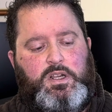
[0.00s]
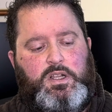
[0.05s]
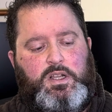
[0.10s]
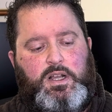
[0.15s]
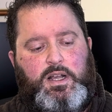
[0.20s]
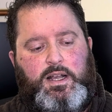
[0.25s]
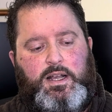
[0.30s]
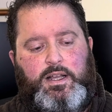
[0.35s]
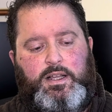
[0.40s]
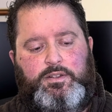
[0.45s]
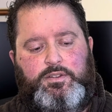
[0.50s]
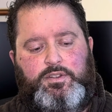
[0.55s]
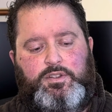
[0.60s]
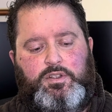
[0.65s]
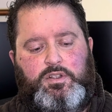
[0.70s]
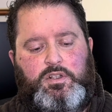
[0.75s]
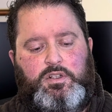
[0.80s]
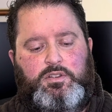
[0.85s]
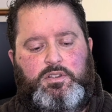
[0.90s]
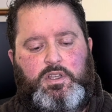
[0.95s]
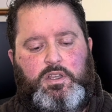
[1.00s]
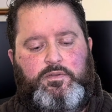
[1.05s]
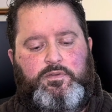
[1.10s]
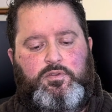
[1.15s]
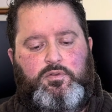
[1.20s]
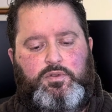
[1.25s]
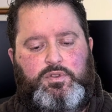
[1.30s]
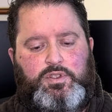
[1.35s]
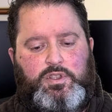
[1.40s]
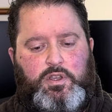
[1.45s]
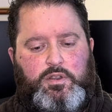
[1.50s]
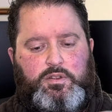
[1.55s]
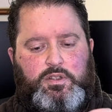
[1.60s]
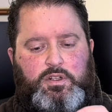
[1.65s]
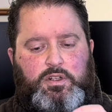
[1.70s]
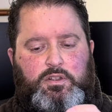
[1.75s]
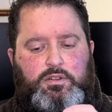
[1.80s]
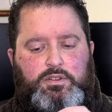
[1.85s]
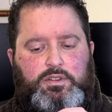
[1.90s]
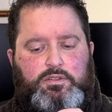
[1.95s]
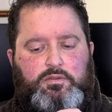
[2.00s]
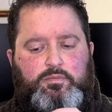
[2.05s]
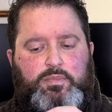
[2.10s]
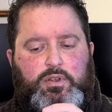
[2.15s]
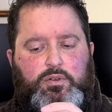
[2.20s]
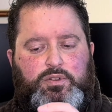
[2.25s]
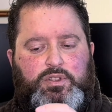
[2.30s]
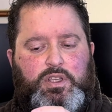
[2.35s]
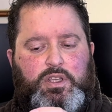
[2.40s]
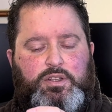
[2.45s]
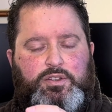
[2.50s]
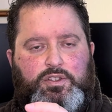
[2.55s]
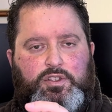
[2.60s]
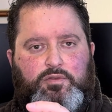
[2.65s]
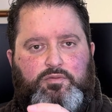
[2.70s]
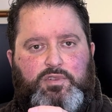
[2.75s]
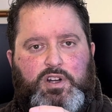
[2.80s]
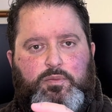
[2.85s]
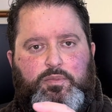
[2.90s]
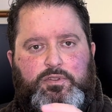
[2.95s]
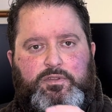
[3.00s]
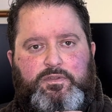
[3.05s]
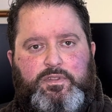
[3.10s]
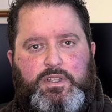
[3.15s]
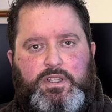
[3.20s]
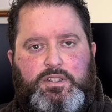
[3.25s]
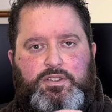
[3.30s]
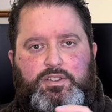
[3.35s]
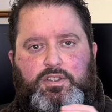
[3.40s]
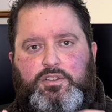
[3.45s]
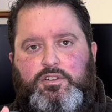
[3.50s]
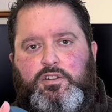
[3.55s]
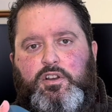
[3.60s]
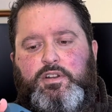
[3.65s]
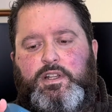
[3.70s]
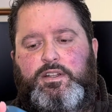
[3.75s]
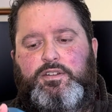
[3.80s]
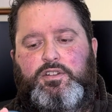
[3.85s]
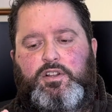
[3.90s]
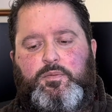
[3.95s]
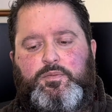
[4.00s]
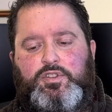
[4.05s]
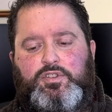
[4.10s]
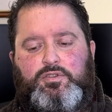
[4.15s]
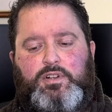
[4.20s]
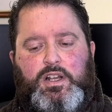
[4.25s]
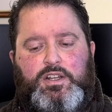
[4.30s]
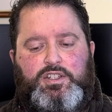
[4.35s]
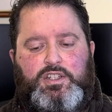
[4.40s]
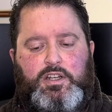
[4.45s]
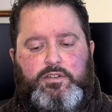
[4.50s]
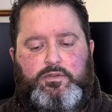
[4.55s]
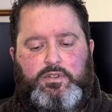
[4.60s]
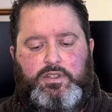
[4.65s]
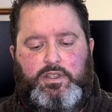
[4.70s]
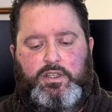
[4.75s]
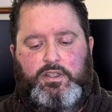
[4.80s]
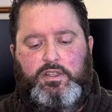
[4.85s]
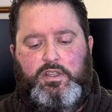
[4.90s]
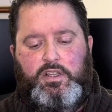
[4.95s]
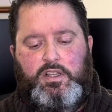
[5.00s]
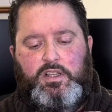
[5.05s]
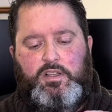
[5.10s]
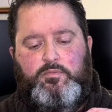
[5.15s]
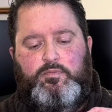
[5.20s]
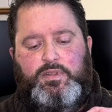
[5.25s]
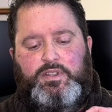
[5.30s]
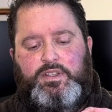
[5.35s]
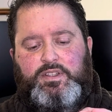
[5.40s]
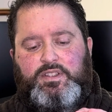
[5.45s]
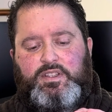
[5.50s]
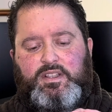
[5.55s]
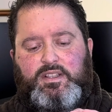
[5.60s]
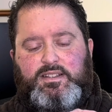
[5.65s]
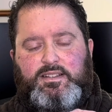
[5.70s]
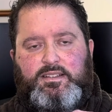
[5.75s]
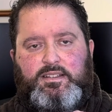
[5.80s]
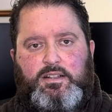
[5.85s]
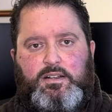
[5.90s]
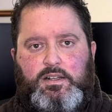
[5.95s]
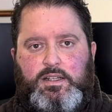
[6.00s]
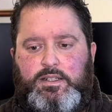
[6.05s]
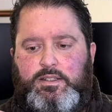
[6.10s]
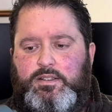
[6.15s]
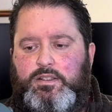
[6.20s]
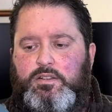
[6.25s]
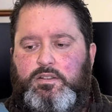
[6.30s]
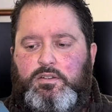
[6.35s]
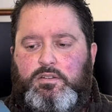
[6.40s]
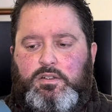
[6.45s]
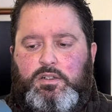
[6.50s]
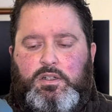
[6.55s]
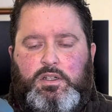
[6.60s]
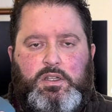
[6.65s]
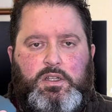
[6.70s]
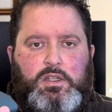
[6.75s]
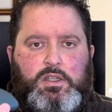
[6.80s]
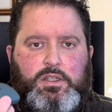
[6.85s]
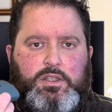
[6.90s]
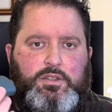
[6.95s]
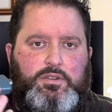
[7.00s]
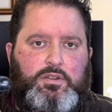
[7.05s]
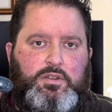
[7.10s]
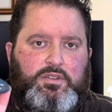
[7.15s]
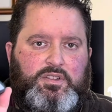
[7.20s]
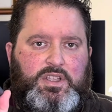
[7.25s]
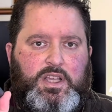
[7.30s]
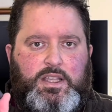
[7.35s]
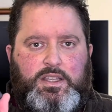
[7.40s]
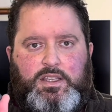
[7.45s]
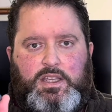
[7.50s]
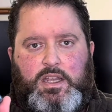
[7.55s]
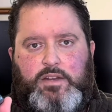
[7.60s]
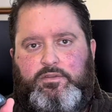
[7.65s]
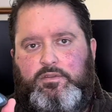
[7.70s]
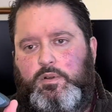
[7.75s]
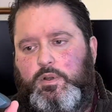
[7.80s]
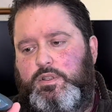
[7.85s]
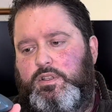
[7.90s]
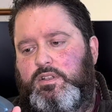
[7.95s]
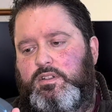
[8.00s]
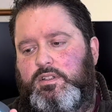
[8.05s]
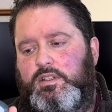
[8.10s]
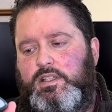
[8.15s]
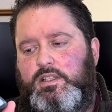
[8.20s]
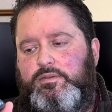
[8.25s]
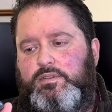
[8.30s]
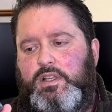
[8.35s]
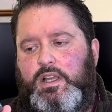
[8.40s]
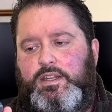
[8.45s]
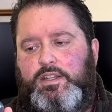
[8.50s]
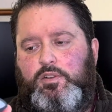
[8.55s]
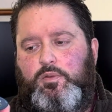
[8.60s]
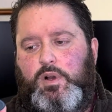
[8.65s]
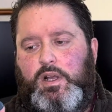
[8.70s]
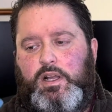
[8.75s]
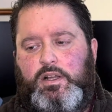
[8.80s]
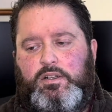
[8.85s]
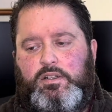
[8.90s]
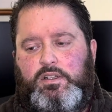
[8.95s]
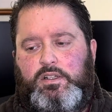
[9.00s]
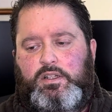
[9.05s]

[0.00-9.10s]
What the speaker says: And they've also included and built in some rubber feet so you don't end up scratching everything. But this thing is light, you can take it everywhere, you can leave it anywhere,